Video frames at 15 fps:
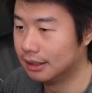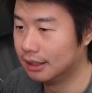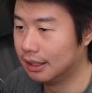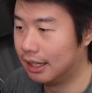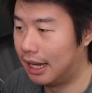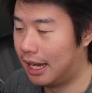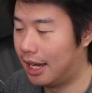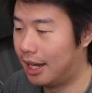
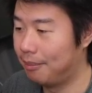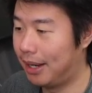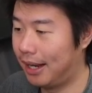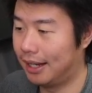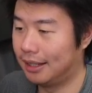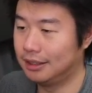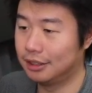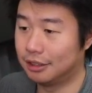um,
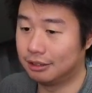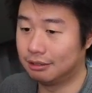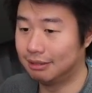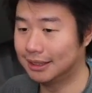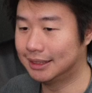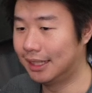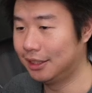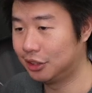and you'll
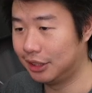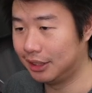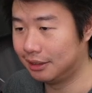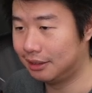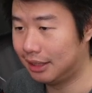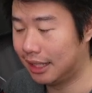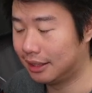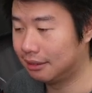essentially
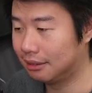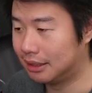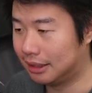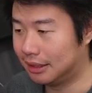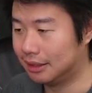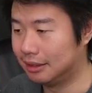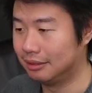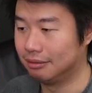get
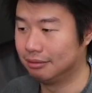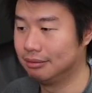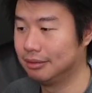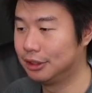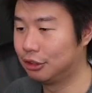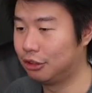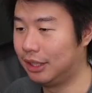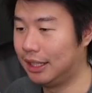the
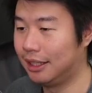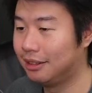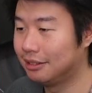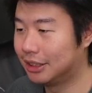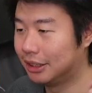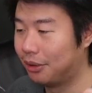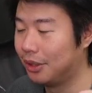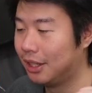screen.
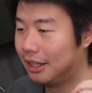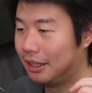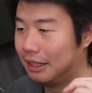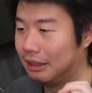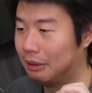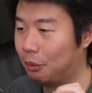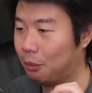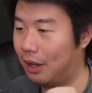So
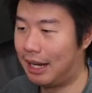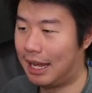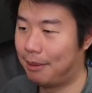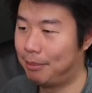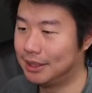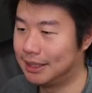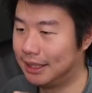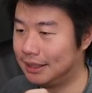what
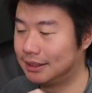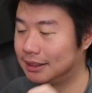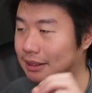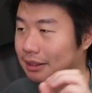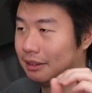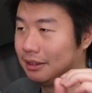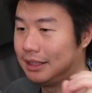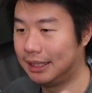happens is
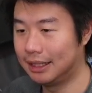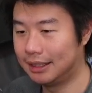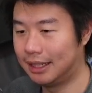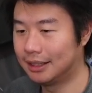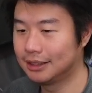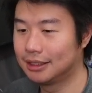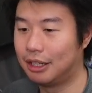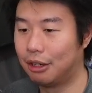D N
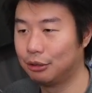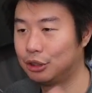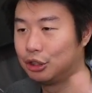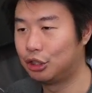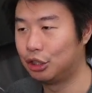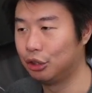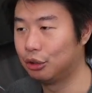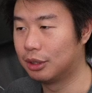S goes
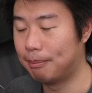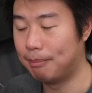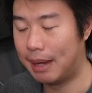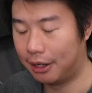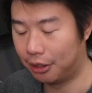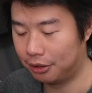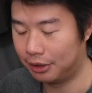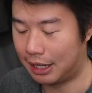to the
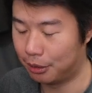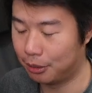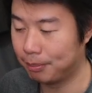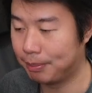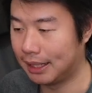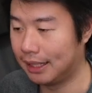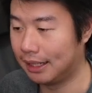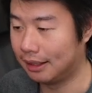Metal L
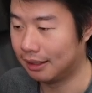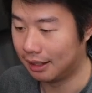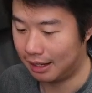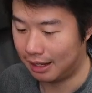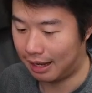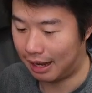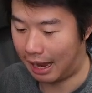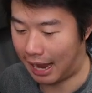B
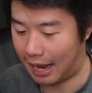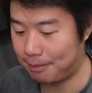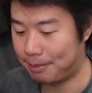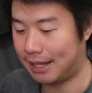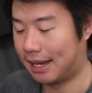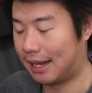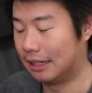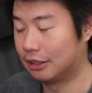I
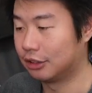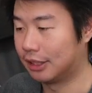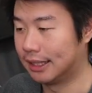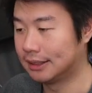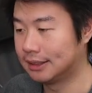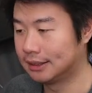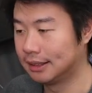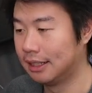P
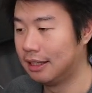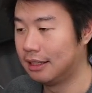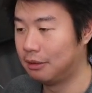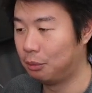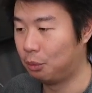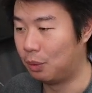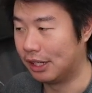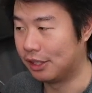address,
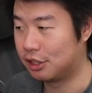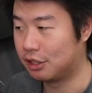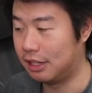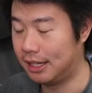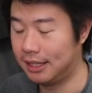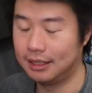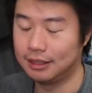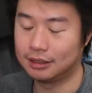which
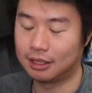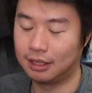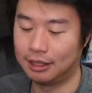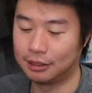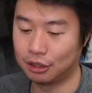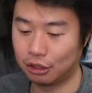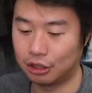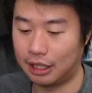is
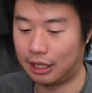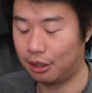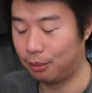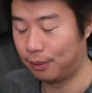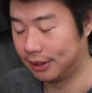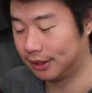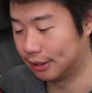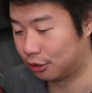associated
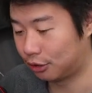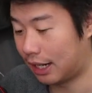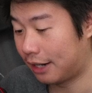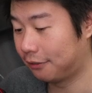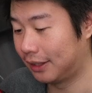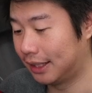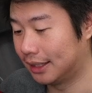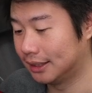with the
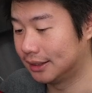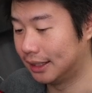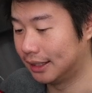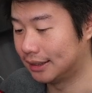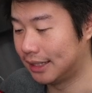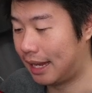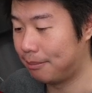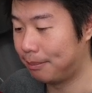Traefik
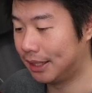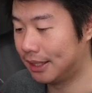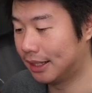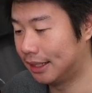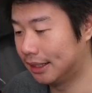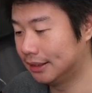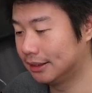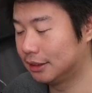instance, and
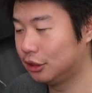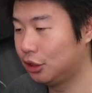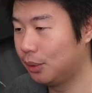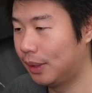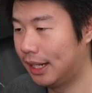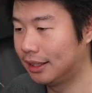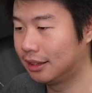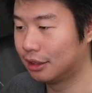because you
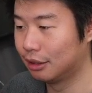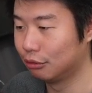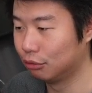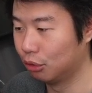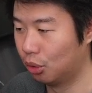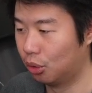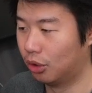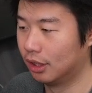hit the
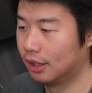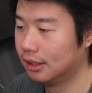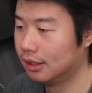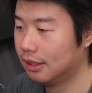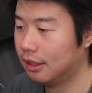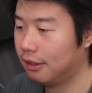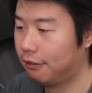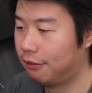rule
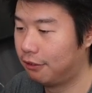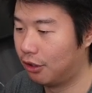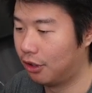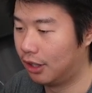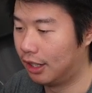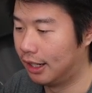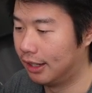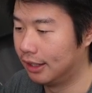
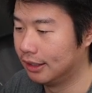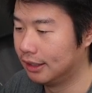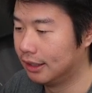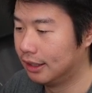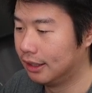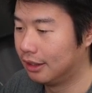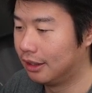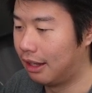for
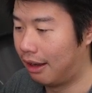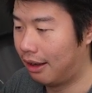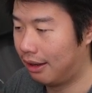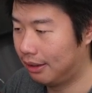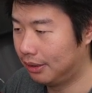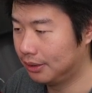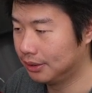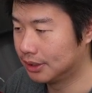the
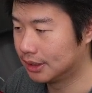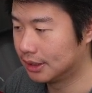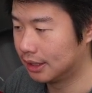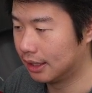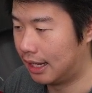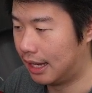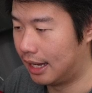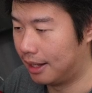host
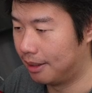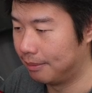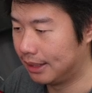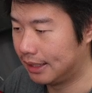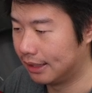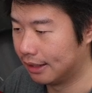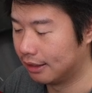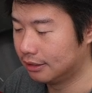um,
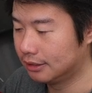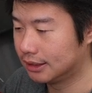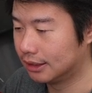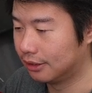here, so